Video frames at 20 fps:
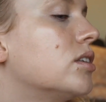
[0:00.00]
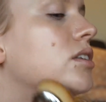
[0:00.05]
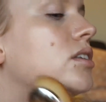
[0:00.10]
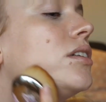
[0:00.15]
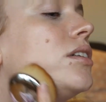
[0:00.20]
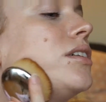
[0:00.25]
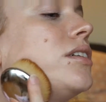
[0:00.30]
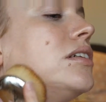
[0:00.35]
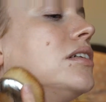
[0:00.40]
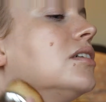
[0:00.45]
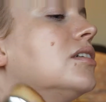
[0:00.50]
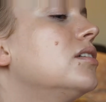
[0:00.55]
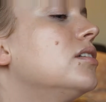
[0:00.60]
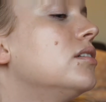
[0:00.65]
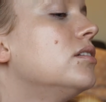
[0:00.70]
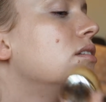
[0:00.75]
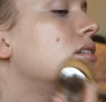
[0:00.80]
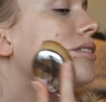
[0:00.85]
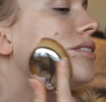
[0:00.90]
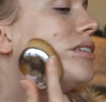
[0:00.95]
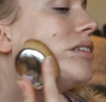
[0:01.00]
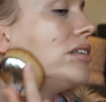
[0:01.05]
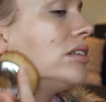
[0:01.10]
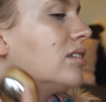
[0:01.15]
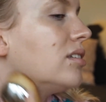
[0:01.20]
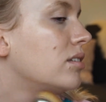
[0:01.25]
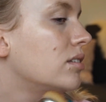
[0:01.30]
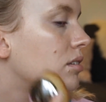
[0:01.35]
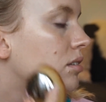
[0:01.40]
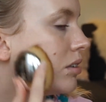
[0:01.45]
And
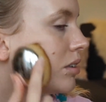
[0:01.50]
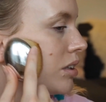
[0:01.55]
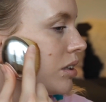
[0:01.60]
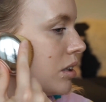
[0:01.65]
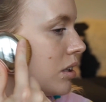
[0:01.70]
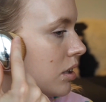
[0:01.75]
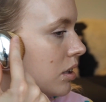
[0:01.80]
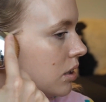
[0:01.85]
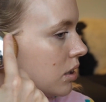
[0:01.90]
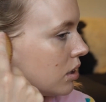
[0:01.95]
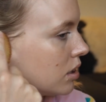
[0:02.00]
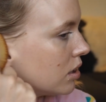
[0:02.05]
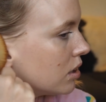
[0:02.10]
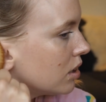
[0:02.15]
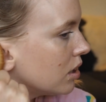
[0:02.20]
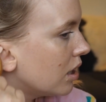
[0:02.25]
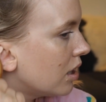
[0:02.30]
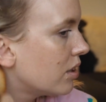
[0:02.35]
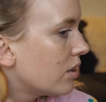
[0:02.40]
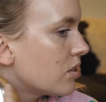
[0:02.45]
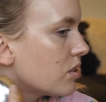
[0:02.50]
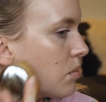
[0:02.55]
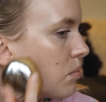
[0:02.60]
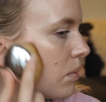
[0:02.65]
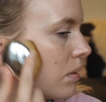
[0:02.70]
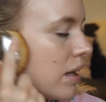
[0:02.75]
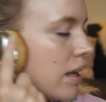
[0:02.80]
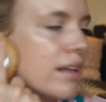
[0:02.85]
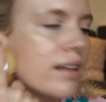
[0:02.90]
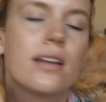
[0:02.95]
also
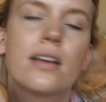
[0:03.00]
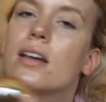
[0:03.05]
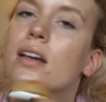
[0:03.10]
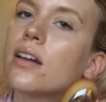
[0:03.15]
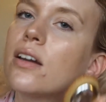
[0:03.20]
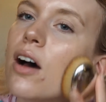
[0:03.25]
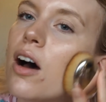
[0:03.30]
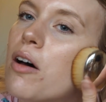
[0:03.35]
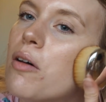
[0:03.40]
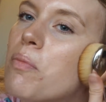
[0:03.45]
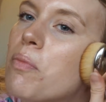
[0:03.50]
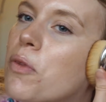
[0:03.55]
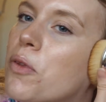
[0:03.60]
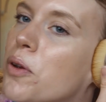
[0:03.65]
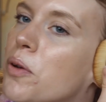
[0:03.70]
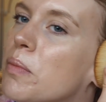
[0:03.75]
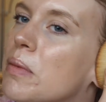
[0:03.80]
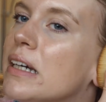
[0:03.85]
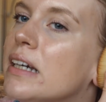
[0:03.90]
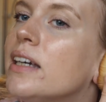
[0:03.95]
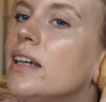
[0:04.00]
blending it onto my